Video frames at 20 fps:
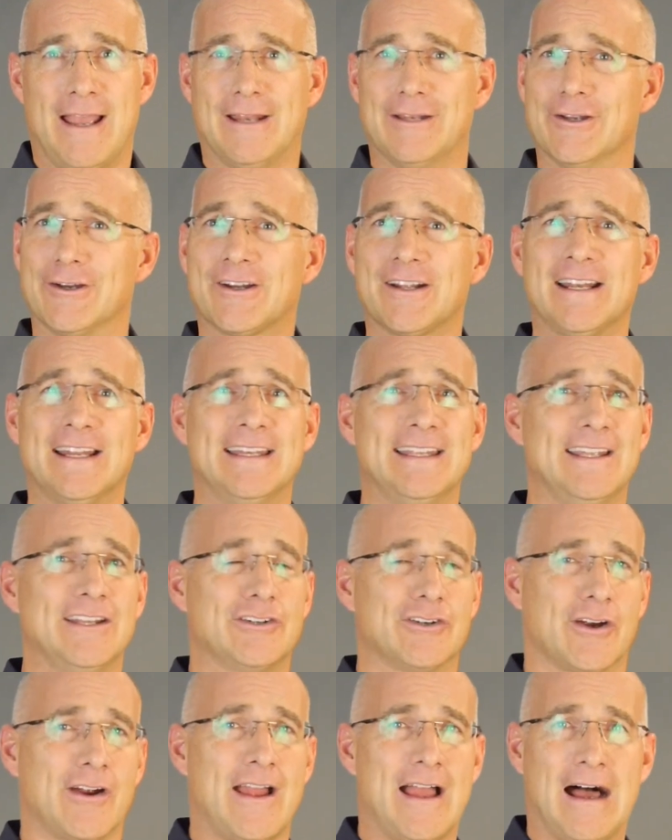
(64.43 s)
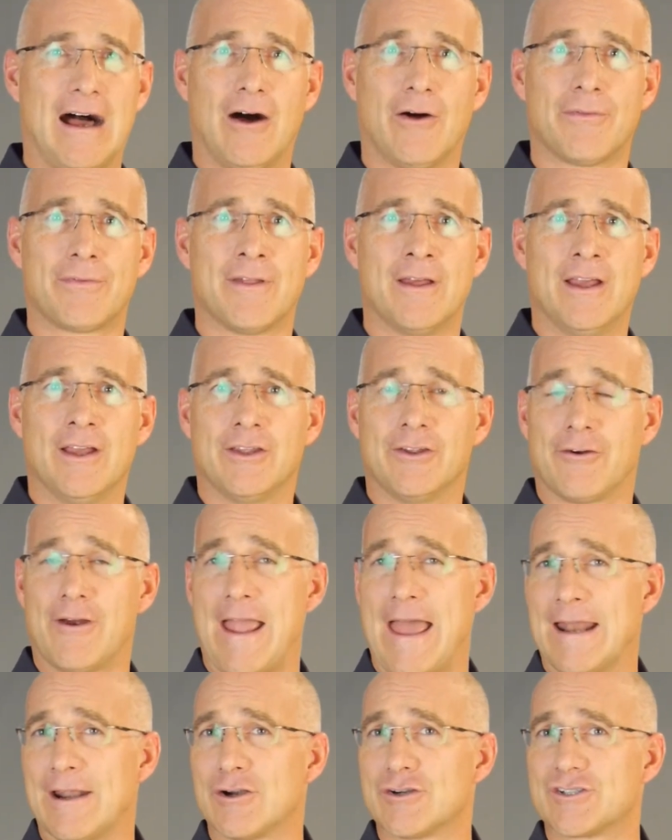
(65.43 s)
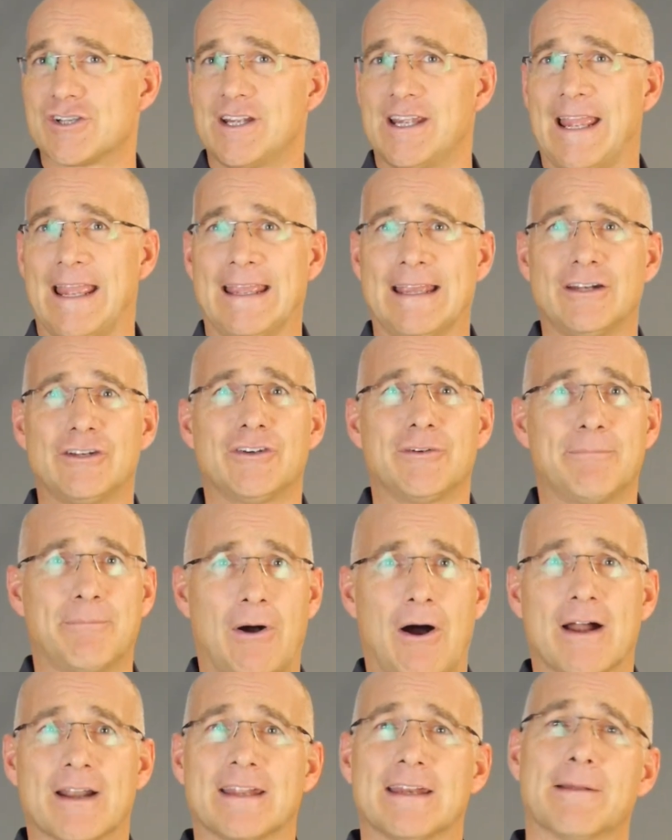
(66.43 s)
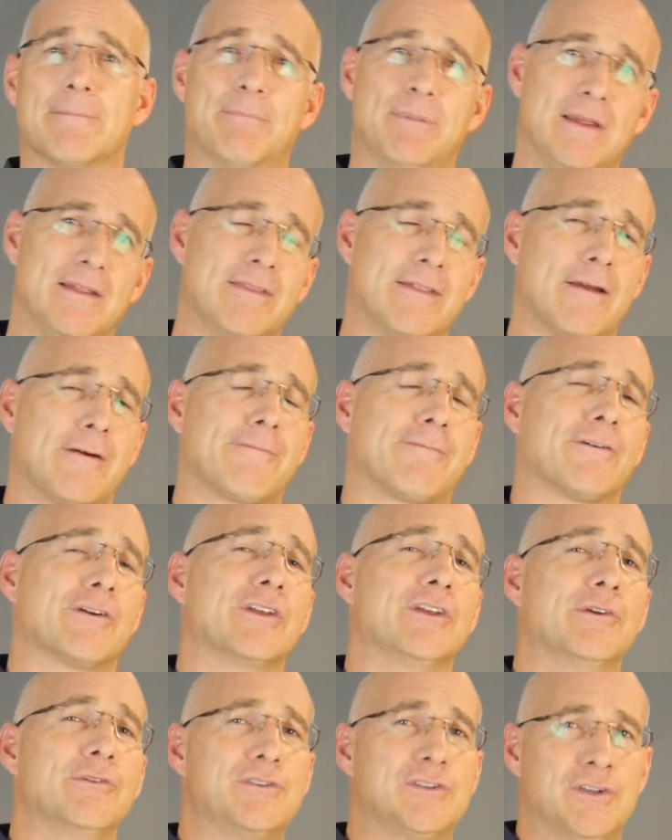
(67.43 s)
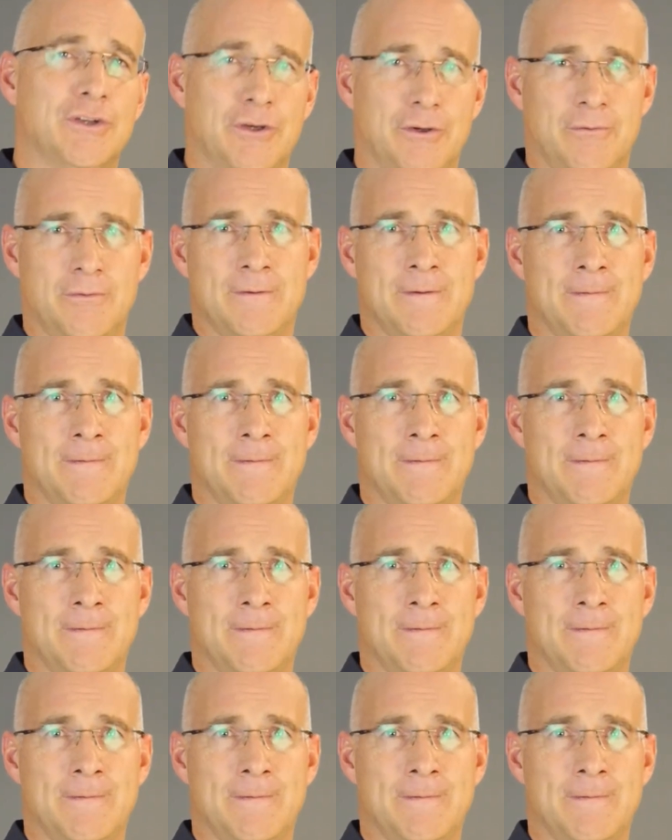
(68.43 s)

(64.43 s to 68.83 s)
and you're gonna need your health, your energy, and your body to be there for you too.